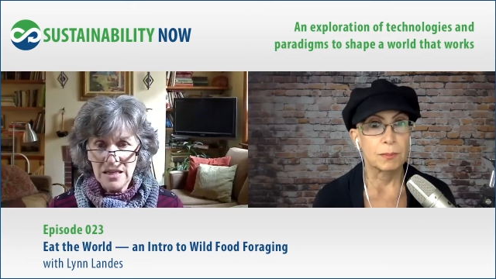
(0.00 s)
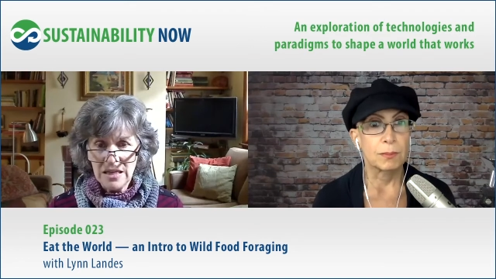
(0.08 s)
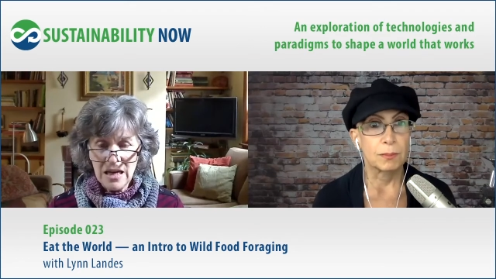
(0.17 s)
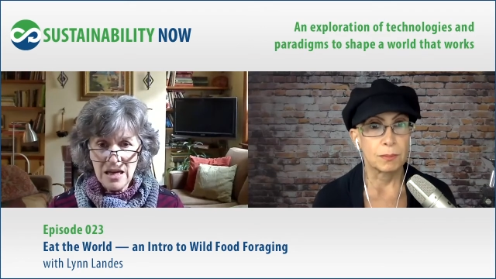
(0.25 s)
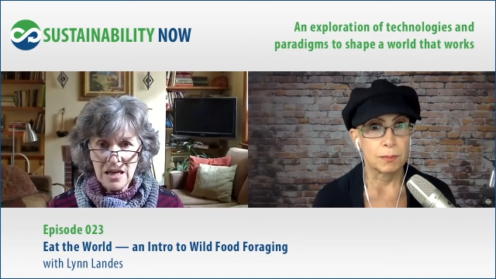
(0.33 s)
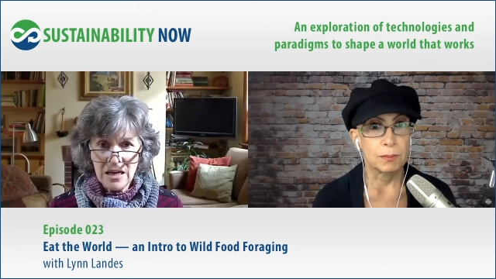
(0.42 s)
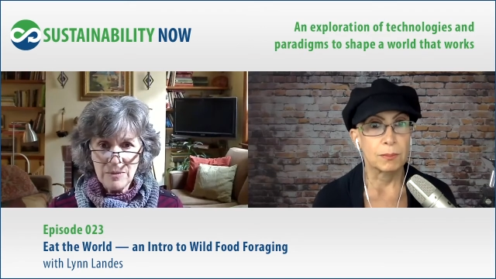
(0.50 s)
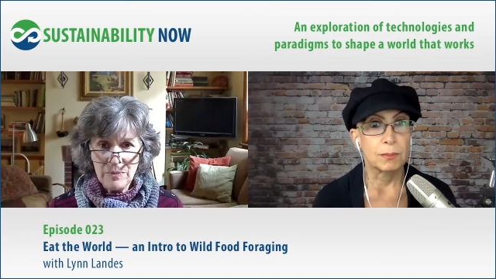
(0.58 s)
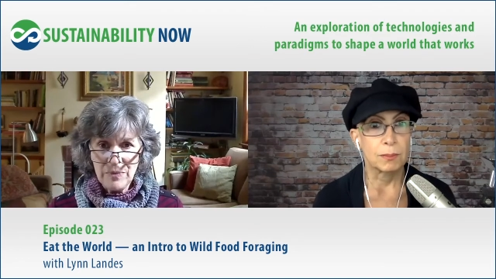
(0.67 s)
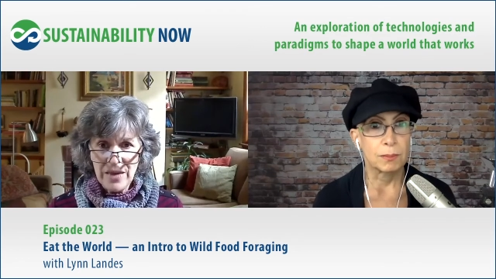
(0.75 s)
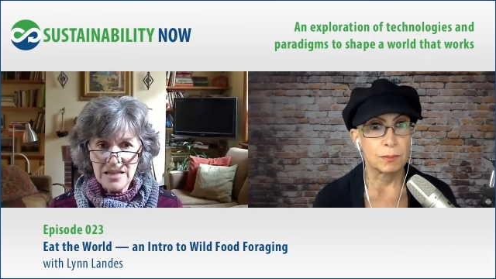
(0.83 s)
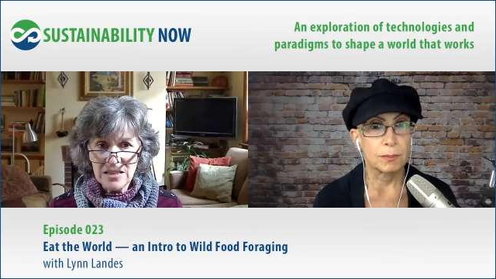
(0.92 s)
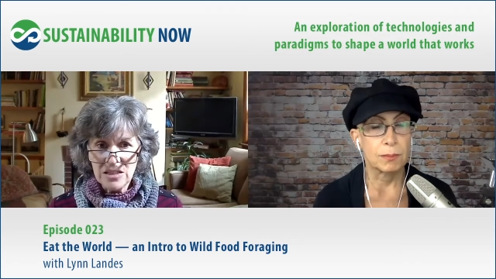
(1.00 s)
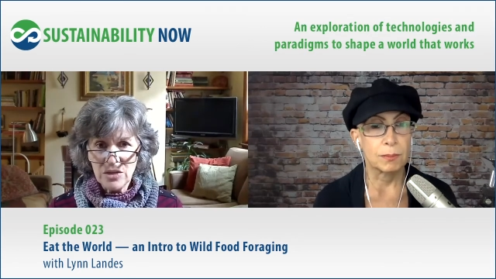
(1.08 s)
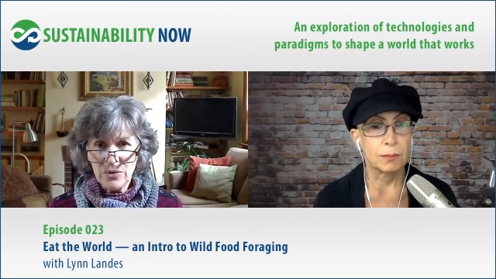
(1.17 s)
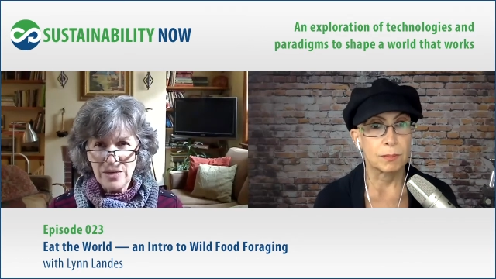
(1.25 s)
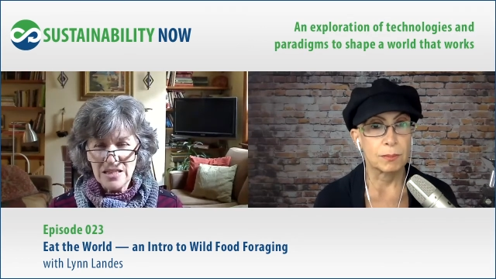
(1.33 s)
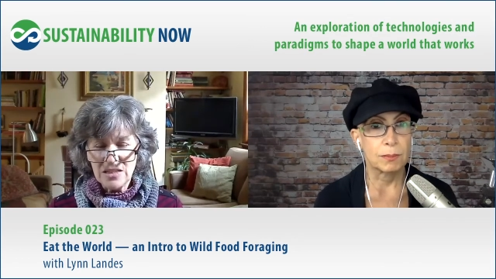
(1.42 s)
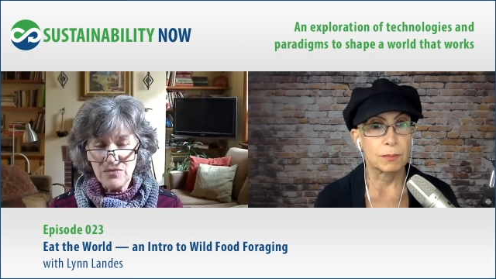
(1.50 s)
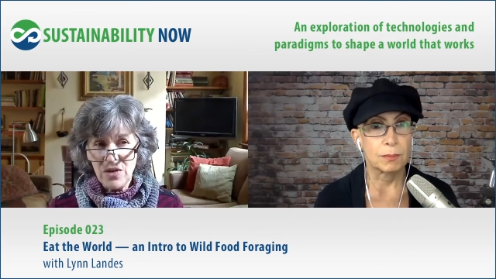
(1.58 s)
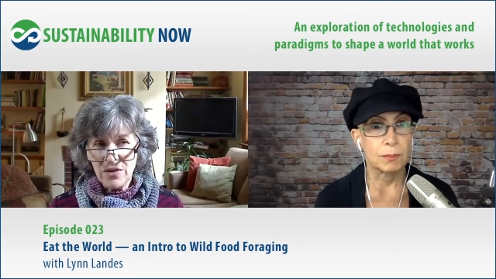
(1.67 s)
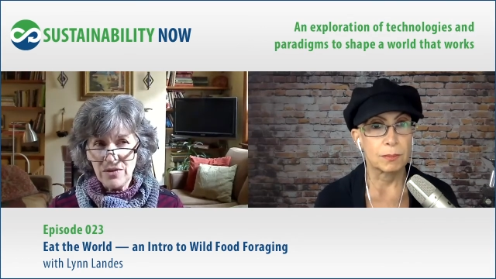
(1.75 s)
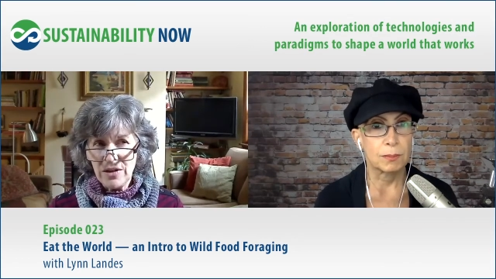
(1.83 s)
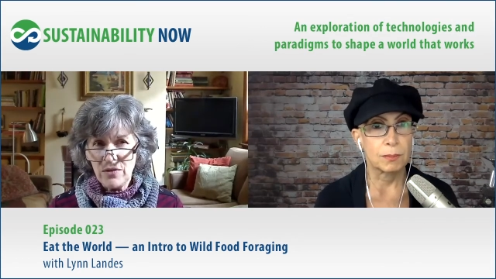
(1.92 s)
Speaker 1: Um, and so it's
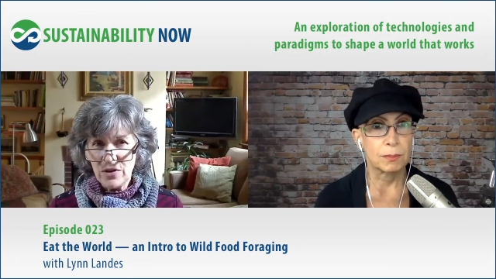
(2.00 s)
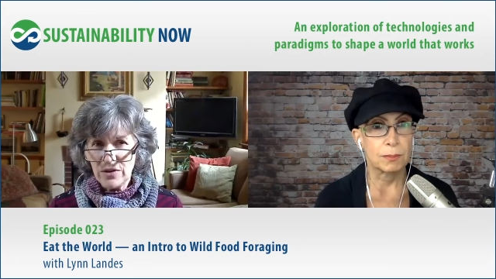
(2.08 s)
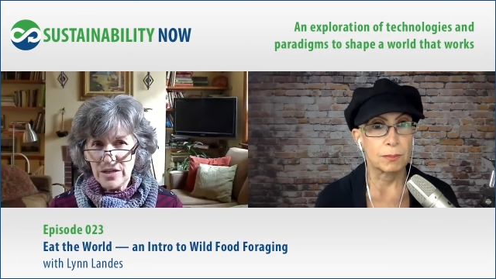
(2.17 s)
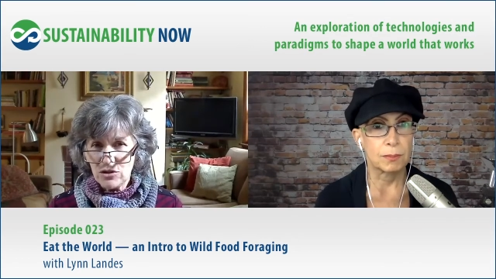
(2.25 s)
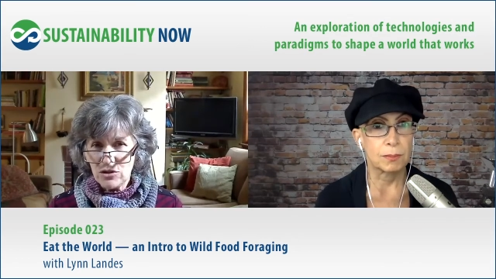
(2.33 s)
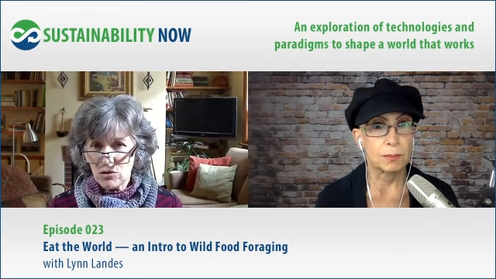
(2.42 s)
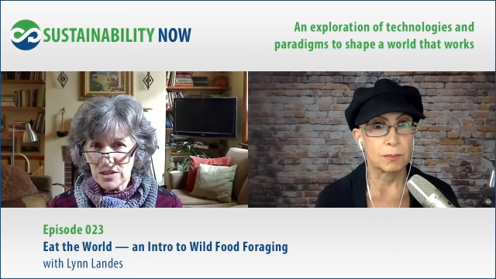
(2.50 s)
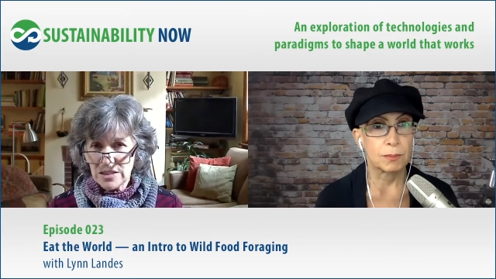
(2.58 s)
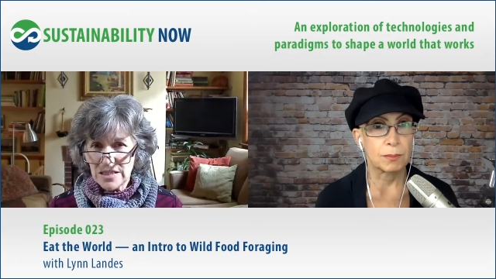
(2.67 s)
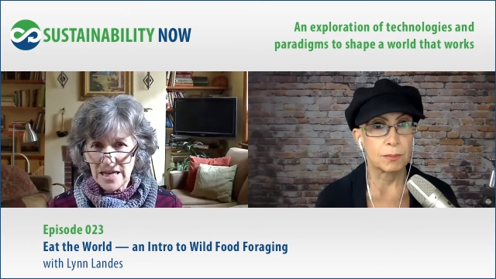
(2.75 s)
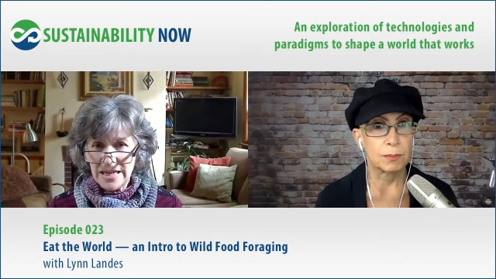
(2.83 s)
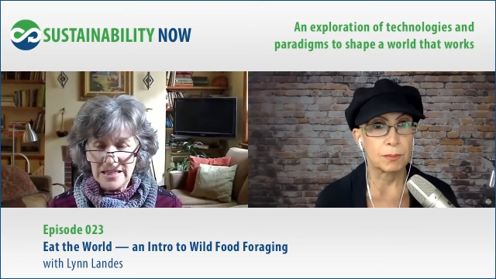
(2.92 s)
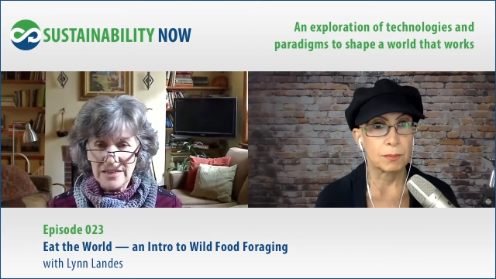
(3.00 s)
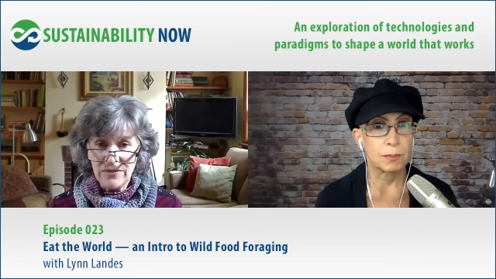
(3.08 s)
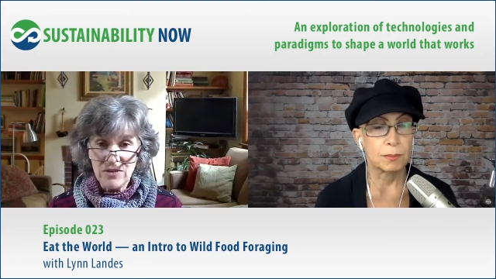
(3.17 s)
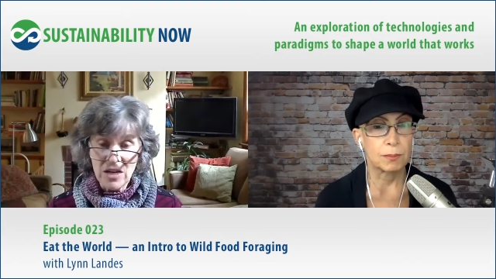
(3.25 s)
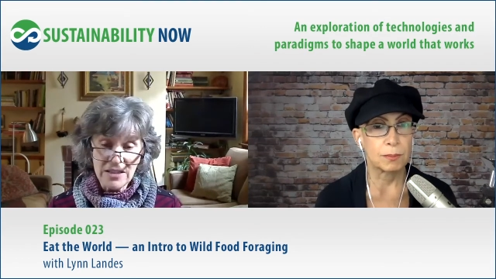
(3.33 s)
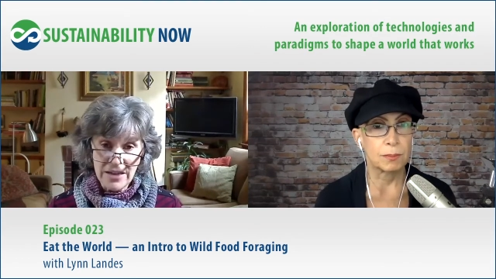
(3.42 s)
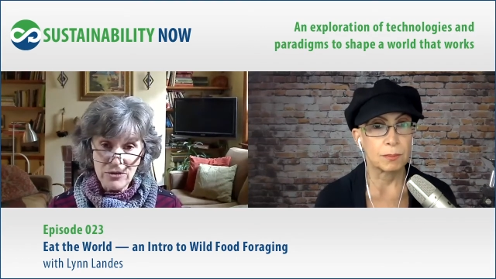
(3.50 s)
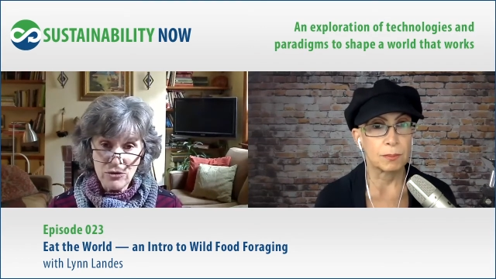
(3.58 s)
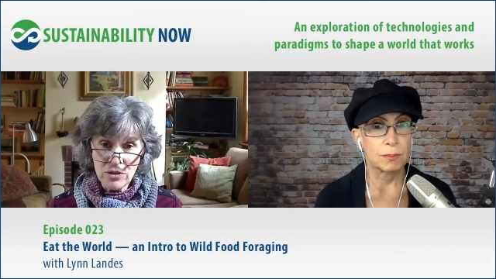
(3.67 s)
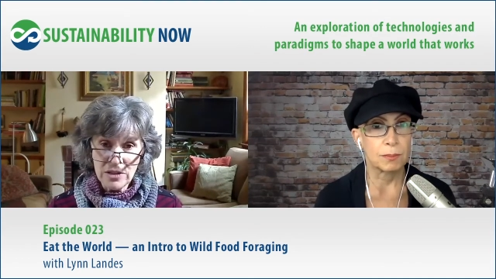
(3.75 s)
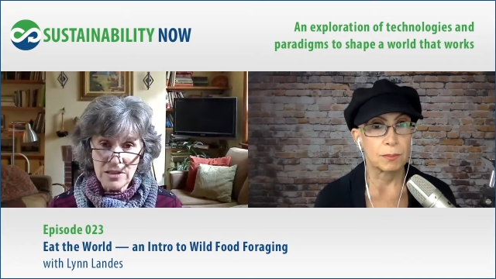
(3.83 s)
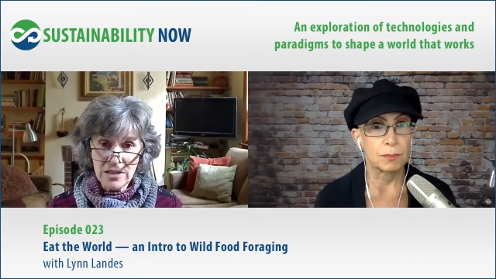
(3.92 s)
very, very short sighted, if not
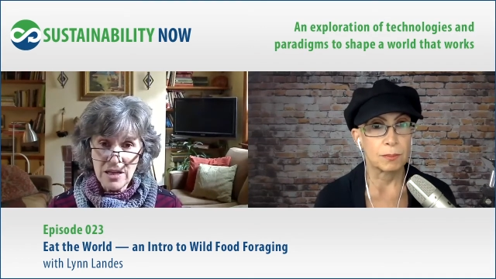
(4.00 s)
dangerous,